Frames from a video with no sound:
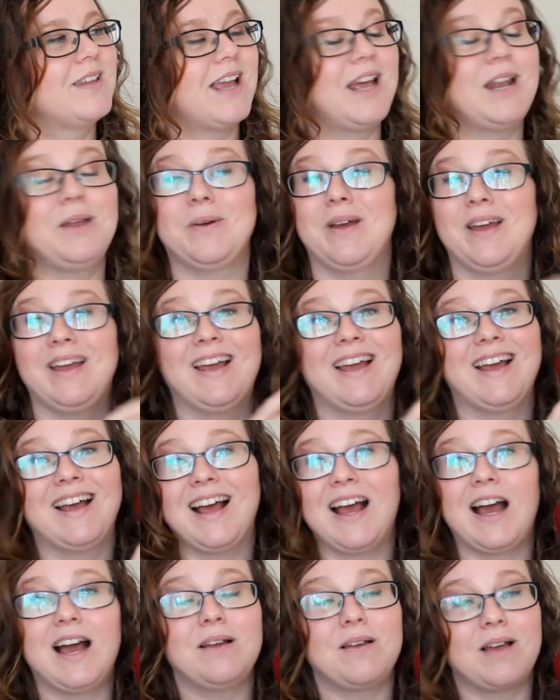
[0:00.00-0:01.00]
Anyway,
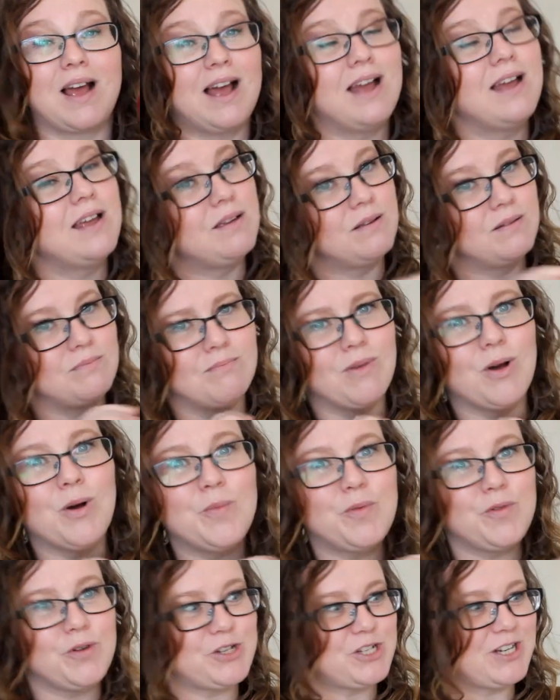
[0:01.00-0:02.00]
I am
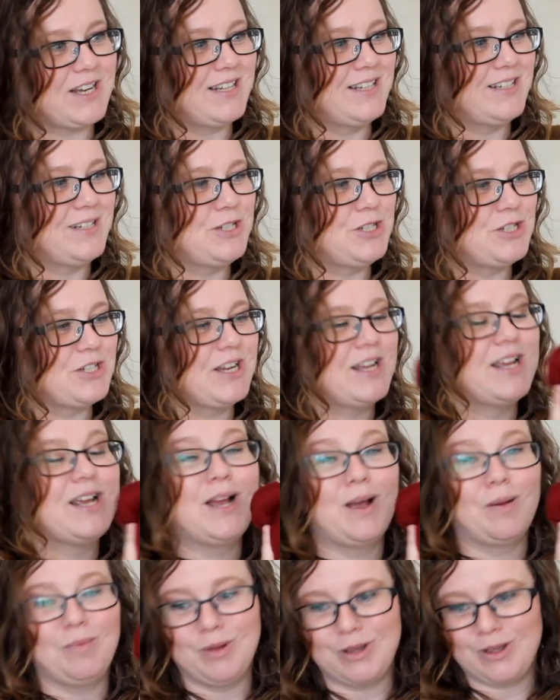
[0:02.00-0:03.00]
up for a challenge.
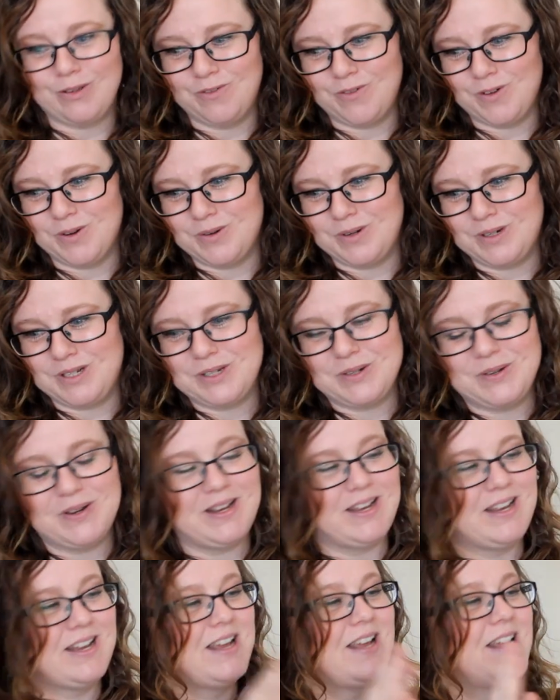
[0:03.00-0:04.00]
I'm looking forward to it.